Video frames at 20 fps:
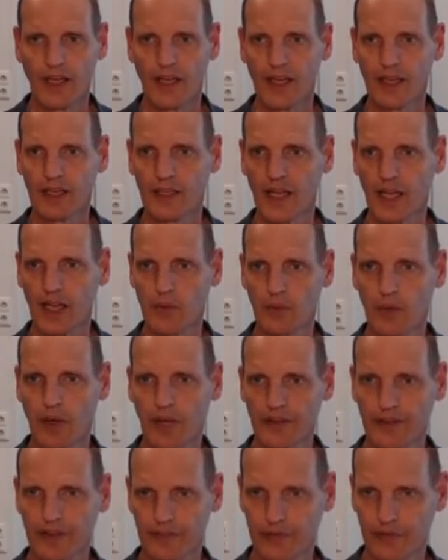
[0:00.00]
And
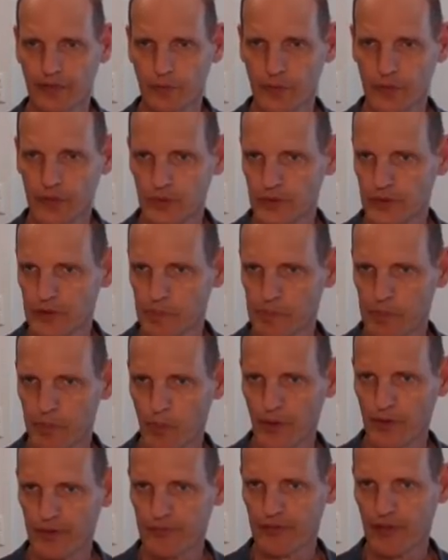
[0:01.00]
likewise, if we would do the
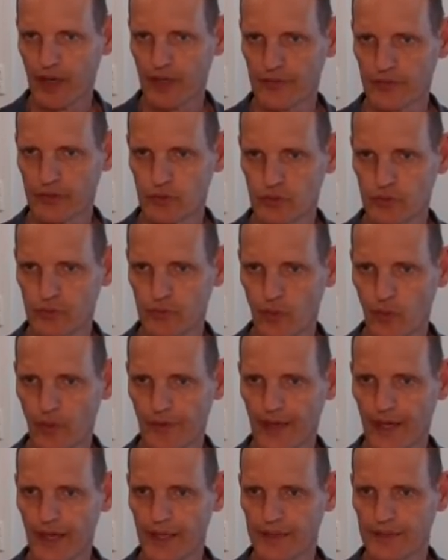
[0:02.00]

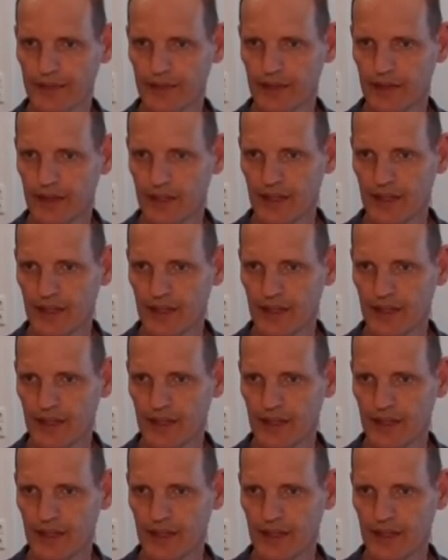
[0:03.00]
0.5248,